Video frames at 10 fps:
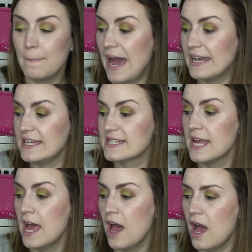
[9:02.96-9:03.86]
Palace.
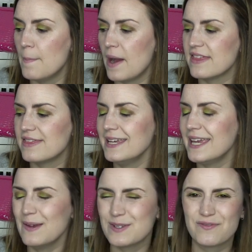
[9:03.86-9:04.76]
Um, I think
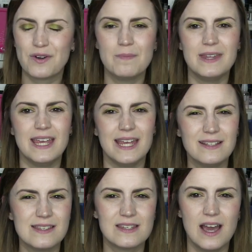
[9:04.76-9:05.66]
it was from the
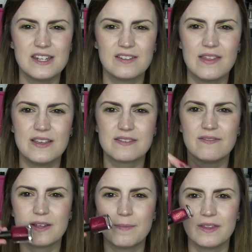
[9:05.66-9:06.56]
inside, like there's some,
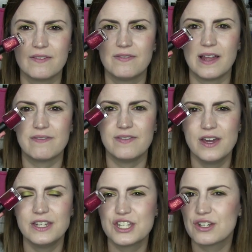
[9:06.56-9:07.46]
some of the like,
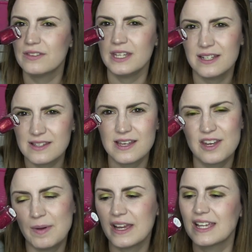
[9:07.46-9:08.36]
furniture on the inside
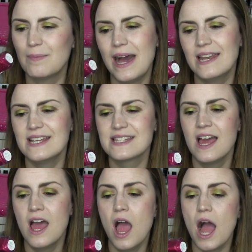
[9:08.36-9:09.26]
of Buckingham Palace.
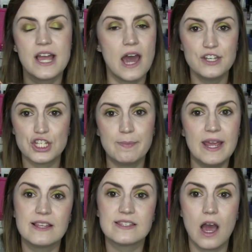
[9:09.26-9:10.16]
I kind of just
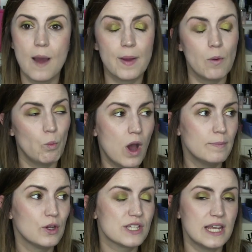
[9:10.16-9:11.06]
picked this up, one,
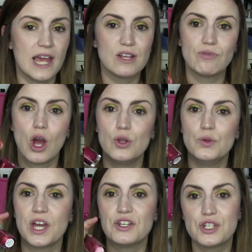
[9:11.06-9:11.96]
because I like
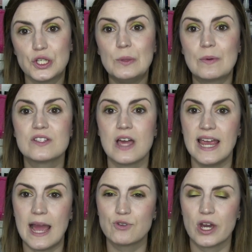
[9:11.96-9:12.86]
rogue, and two, because I
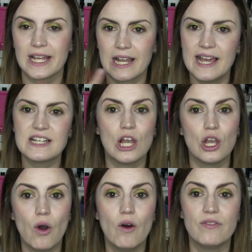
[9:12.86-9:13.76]
am trying to collect a
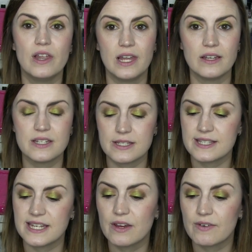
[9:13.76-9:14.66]
lot of the London
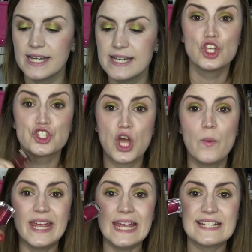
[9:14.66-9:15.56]
series. So
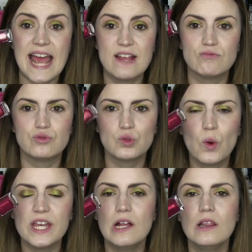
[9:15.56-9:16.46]
it is a
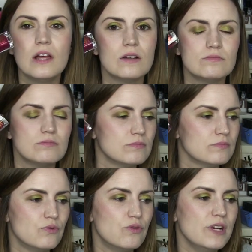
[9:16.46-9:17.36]
royal,
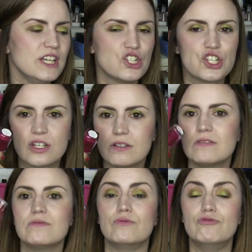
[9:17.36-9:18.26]
rich
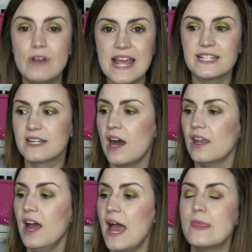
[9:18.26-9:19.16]
red
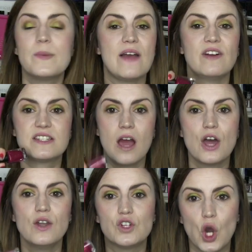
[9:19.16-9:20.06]
colour and then we have a
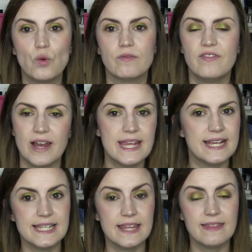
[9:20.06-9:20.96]
ton of golden
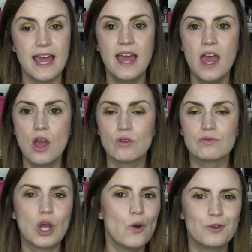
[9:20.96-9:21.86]
flakies in there
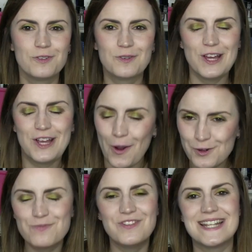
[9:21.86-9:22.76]
golden, gold
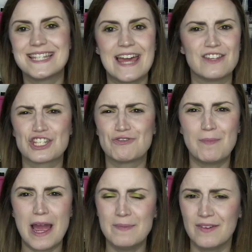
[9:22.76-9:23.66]
and red together just
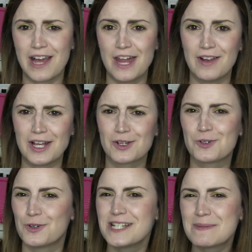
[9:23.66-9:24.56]
remind me of kind of like
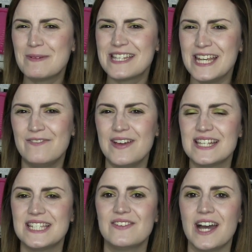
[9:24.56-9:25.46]
Christmassy
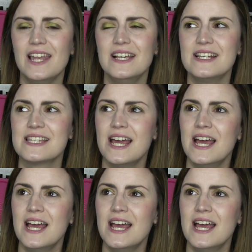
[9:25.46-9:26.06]
festive colours